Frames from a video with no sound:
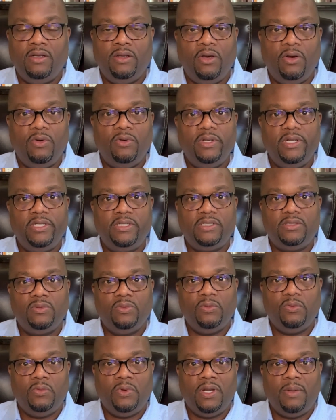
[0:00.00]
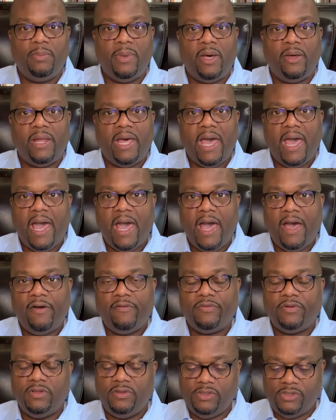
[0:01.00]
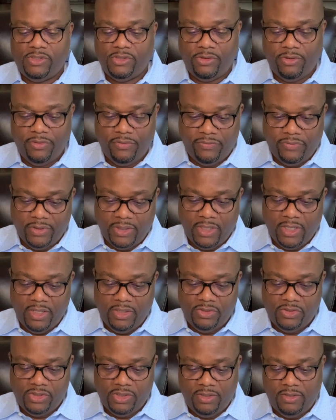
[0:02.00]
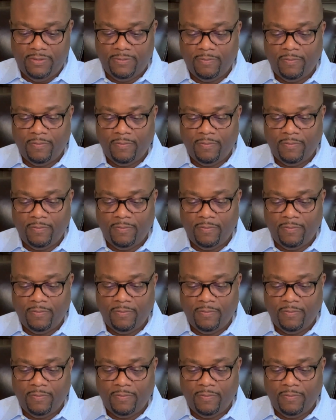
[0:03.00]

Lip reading: No, it's what about after the certification?